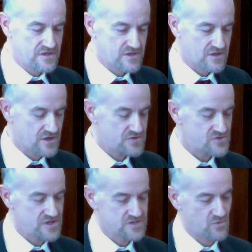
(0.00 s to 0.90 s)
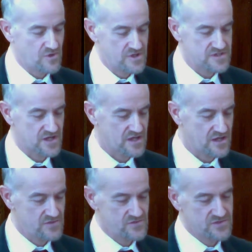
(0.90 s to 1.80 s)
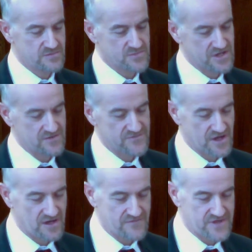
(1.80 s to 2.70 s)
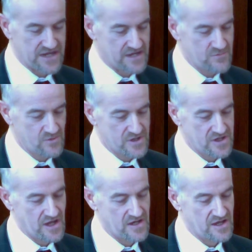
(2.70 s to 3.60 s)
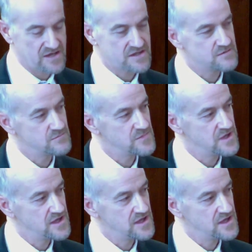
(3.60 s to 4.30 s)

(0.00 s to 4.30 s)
Countries want to close themselves off to anyone not like them